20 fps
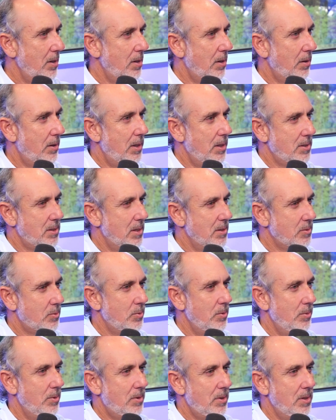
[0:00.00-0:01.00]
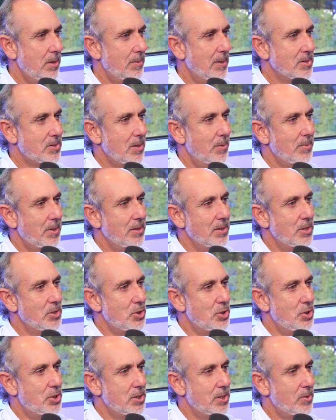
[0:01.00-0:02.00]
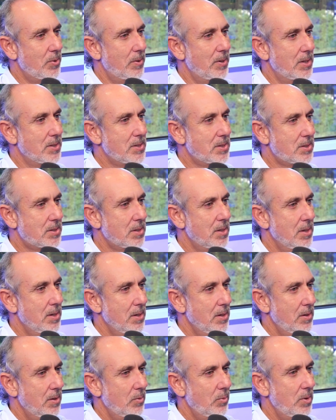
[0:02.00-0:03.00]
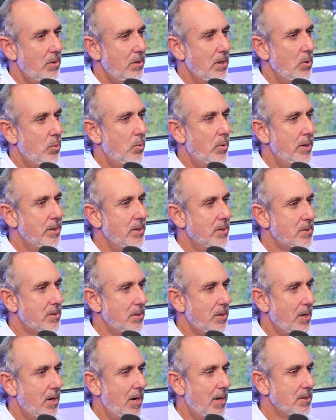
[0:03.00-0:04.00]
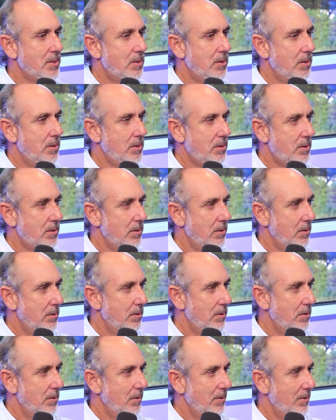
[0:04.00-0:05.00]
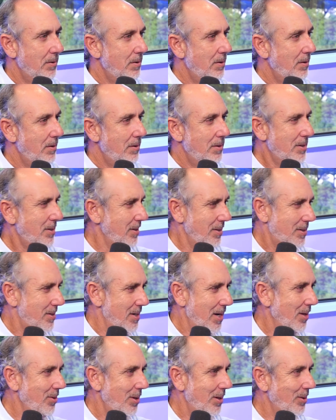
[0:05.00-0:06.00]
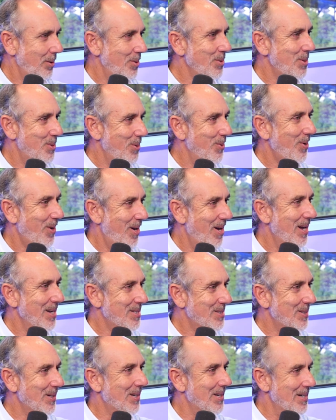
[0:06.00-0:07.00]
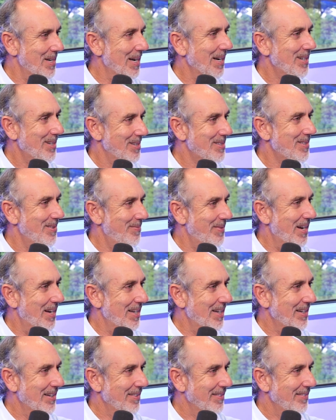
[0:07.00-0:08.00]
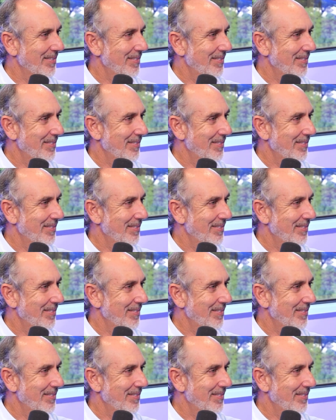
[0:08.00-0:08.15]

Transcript: And a lot of times when we think about something that's generous, we think, what does it cost us? This is nothing. There's no cost to connect to somebody.